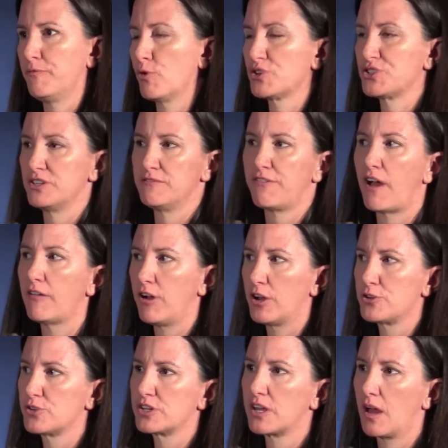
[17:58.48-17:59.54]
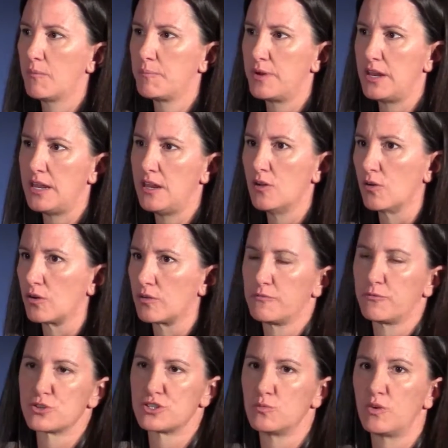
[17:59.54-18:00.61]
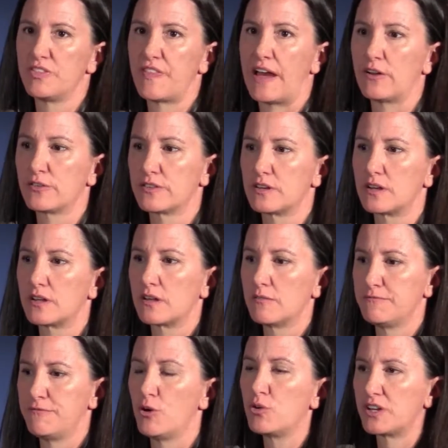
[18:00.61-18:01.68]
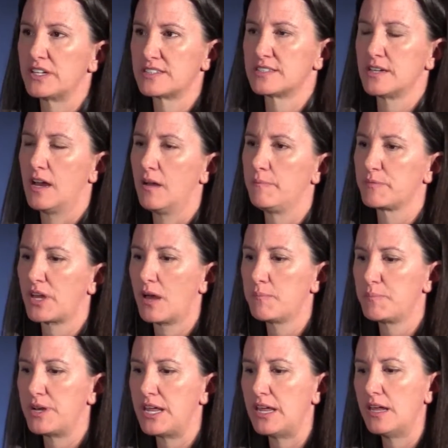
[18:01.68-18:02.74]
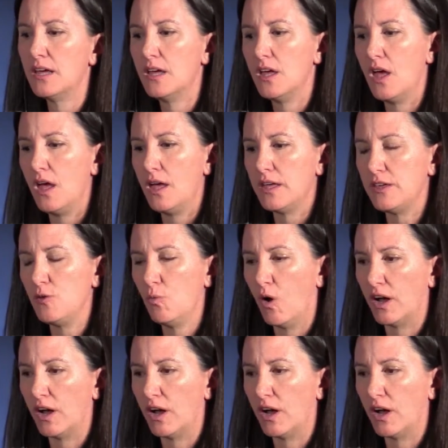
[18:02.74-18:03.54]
Fortune 500 company or Fortune 1000 focused company, you